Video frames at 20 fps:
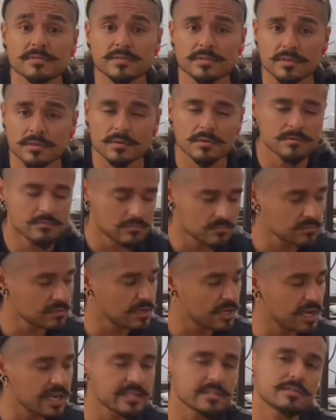So
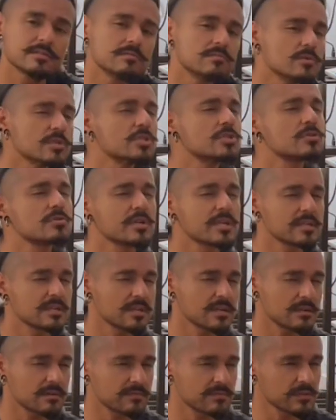I would tread
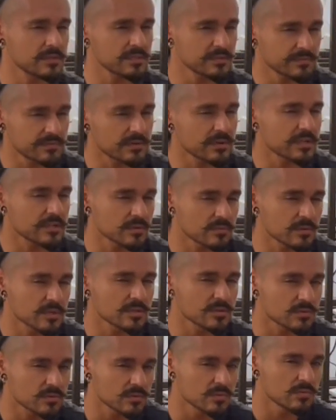carefully for anyone
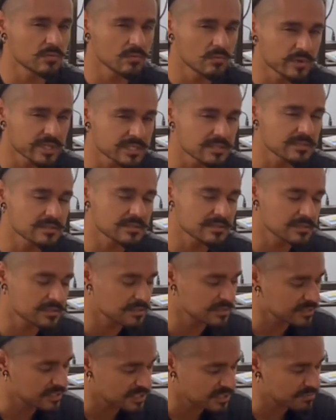who wins
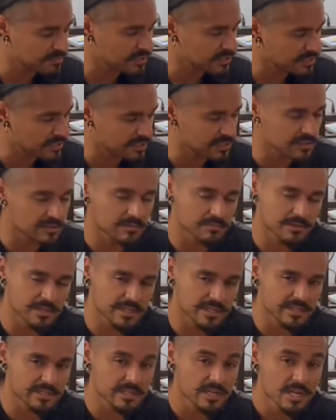this particular
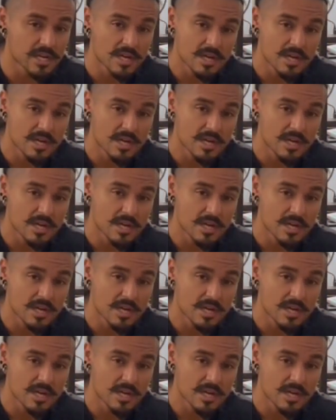blade.